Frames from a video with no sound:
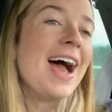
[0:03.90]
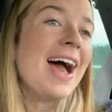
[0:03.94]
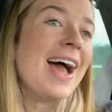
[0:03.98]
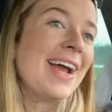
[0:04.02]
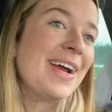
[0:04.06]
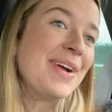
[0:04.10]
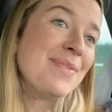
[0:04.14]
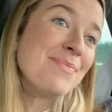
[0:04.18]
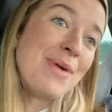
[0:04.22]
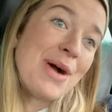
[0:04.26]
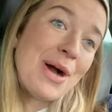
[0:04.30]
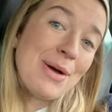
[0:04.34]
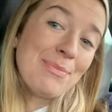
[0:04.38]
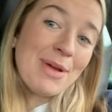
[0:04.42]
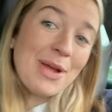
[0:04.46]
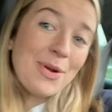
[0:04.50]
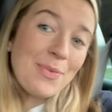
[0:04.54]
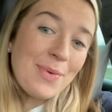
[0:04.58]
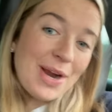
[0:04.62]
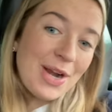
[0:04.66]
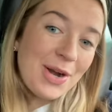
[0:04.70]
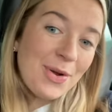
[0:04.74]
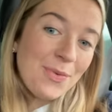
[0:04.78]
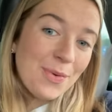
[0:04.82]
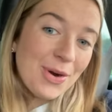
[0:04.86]
I'm on my
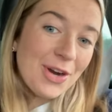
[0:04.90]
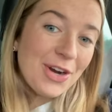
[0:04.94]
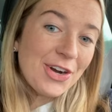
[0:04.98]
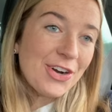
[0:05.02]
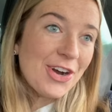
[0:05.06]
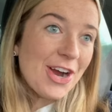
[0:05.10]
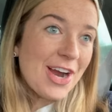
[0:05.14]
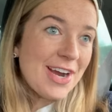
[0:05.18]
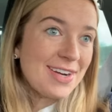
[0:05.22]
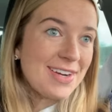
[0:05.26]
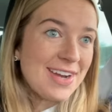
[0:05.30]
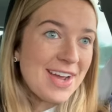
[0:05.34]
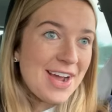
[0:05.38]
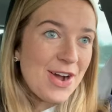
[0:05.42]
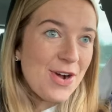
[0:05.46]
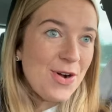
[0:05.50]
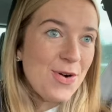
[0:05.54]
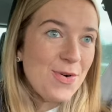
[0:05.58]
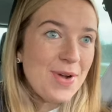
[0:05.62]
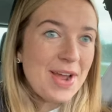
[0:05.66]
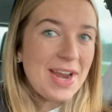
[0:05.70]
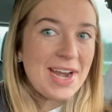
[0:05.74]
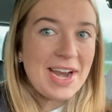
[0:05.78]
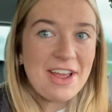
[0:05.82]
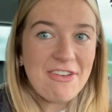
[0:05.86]
way to work right
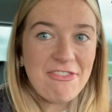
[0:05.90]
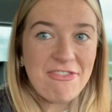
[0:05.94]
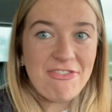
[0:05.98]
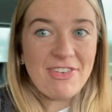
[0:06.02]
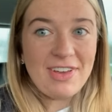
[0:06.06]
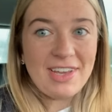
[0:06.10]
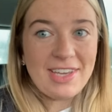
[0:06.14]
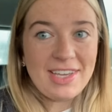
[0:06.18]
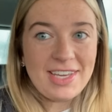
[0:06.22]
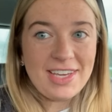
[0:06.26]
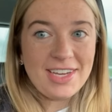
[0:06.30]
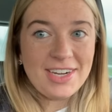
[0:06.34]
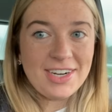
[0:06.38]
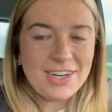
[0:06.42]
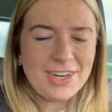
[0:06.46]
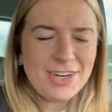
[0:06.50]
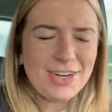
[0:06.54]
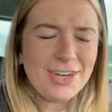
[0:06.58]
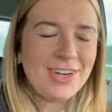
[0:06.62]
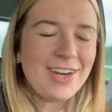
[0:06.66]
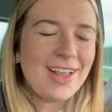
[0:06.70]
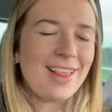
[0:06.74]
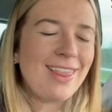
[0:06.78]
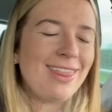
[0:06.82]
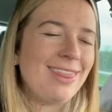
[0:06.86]
now, and I
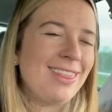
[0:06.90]
figured